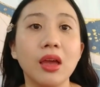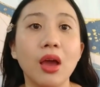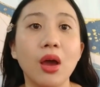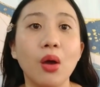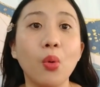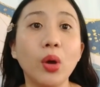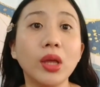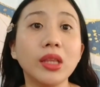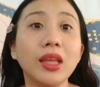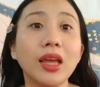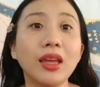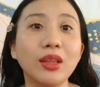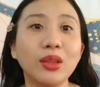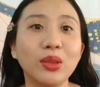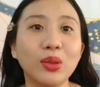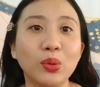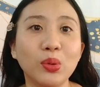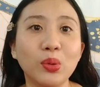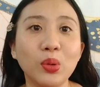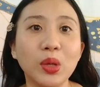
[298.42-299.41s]
what I
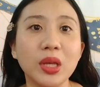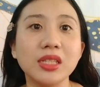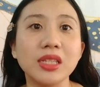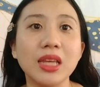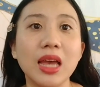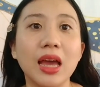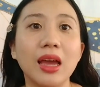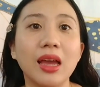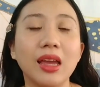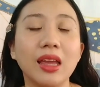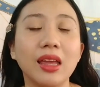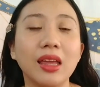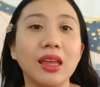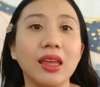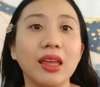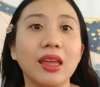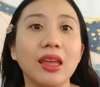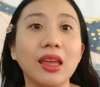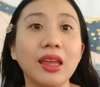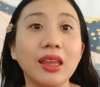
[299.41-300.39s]
do is I
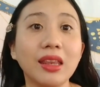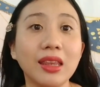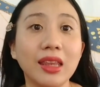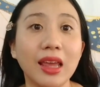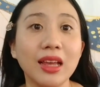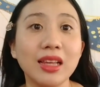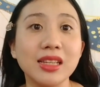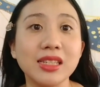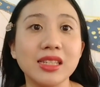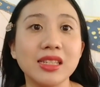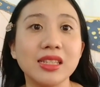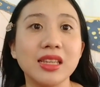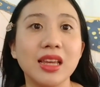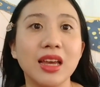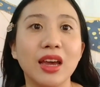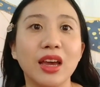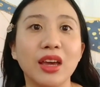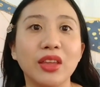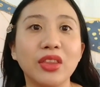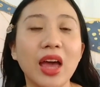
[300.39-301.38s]
index
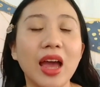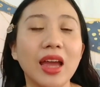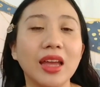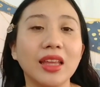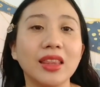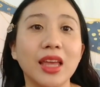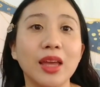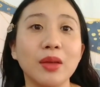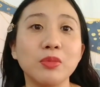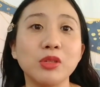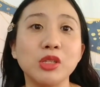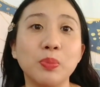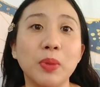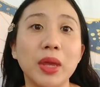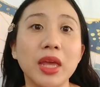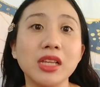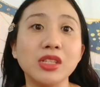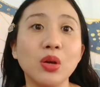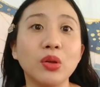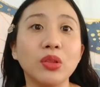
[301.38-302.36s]
the items
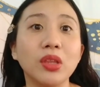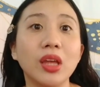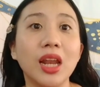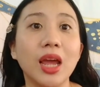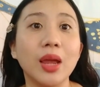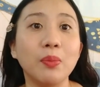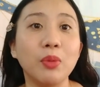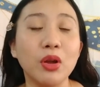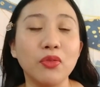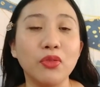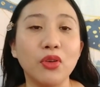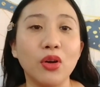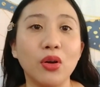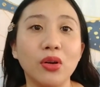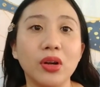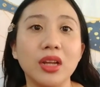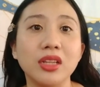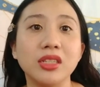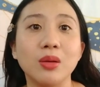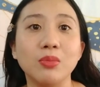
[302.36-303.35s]
based on the Library of
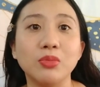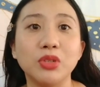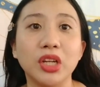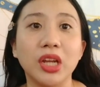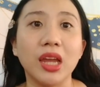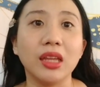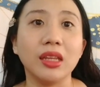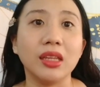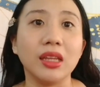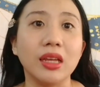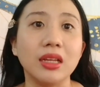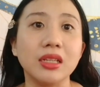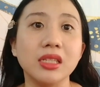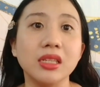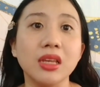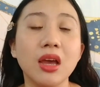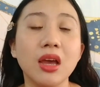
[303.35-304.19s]
Congress subject headings.